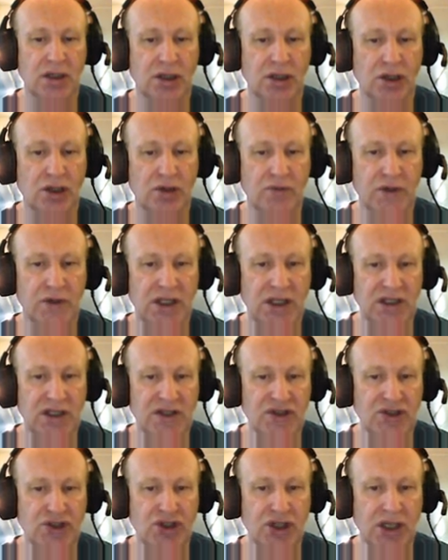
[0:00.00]
queen
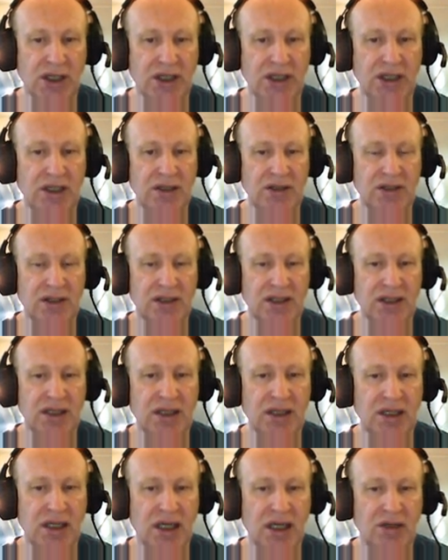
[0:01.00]
is checking the
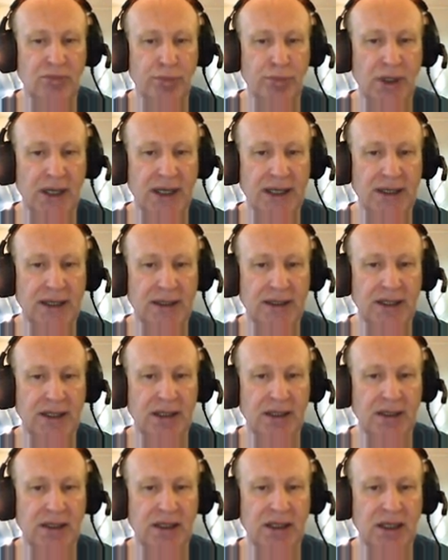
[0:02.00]
king, and black
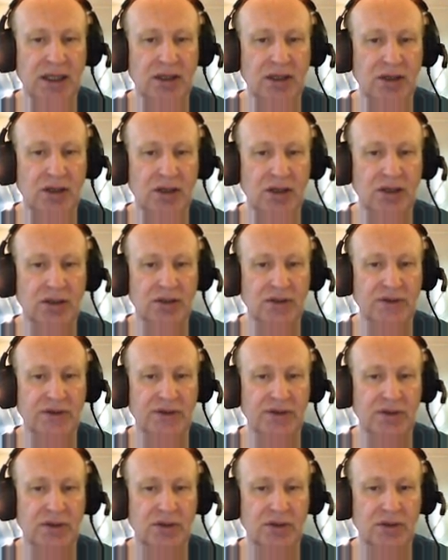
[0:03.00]
king cannot
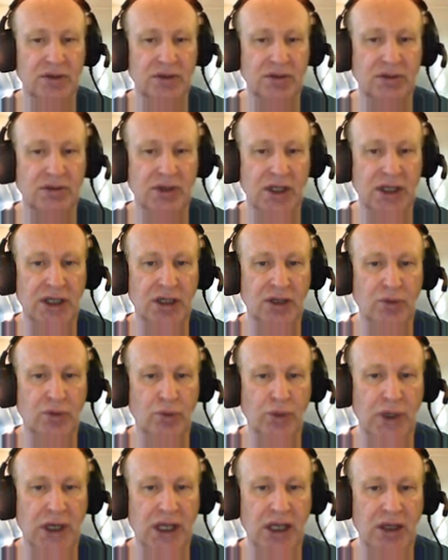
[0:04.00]
run
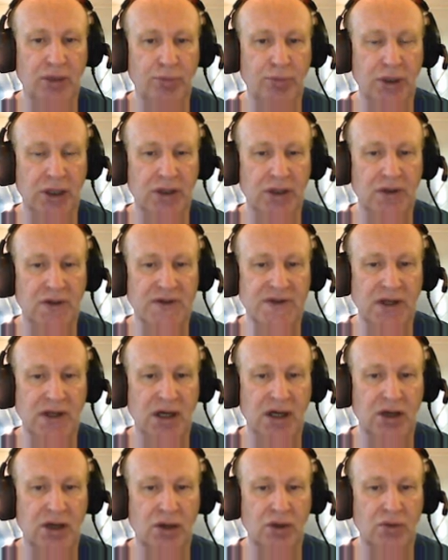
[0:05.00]
away because
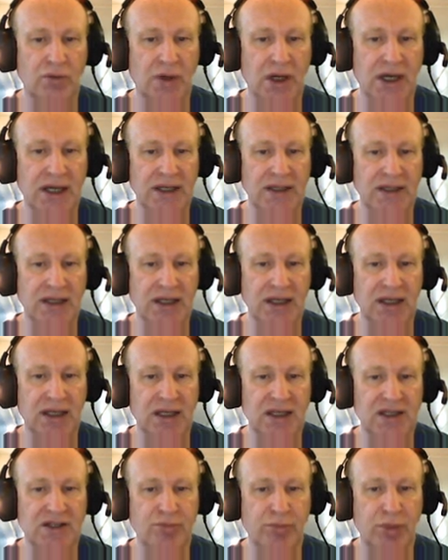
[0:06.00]
our white king
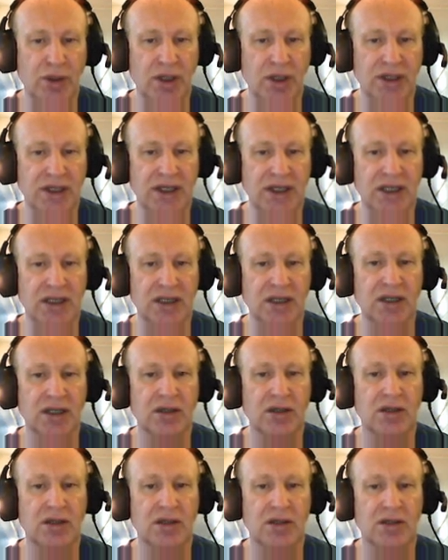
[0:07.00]
is blocking
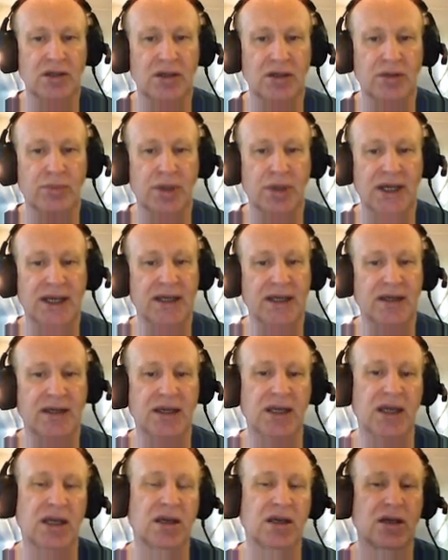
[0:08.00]
the black
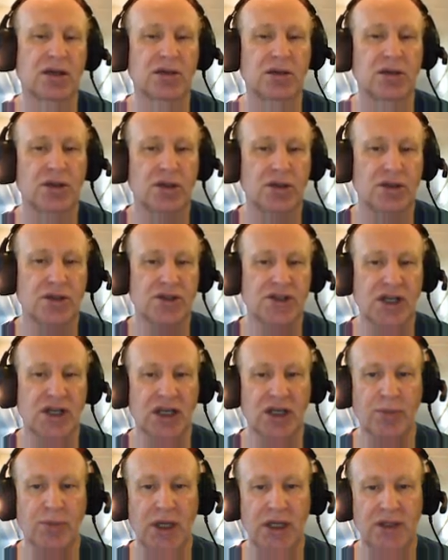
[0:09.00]
king.
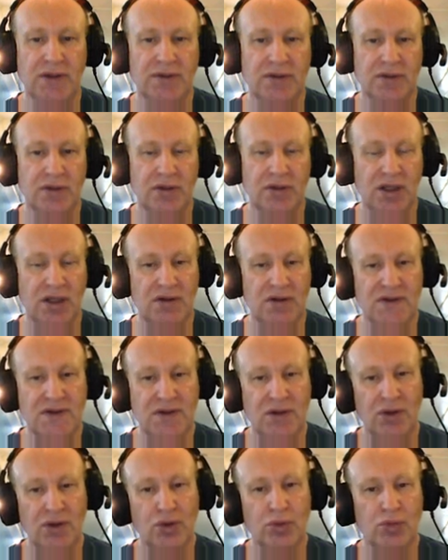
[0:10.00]
Checkmate. There is
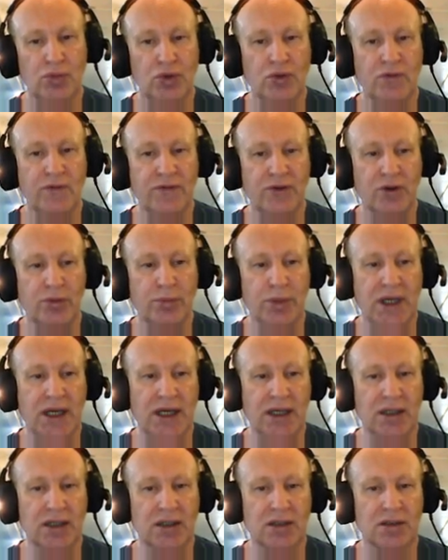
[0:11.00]
no move for
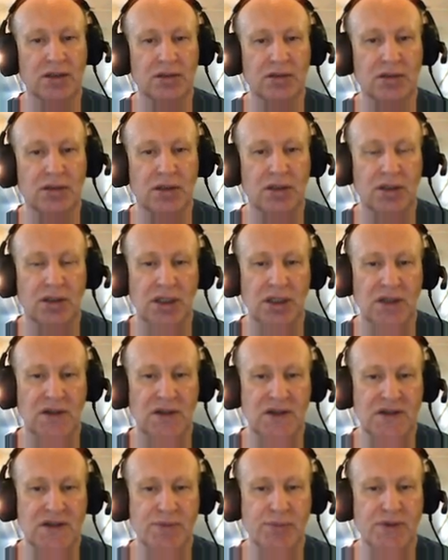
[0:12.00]
black in
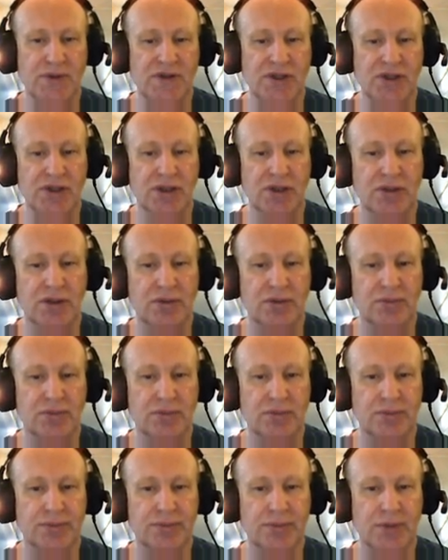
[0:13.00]
this position.
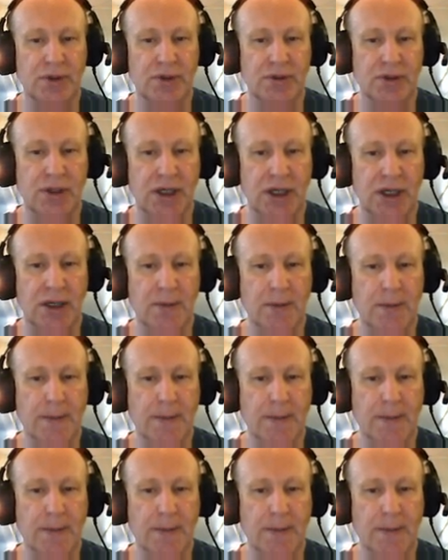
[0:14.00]
Right?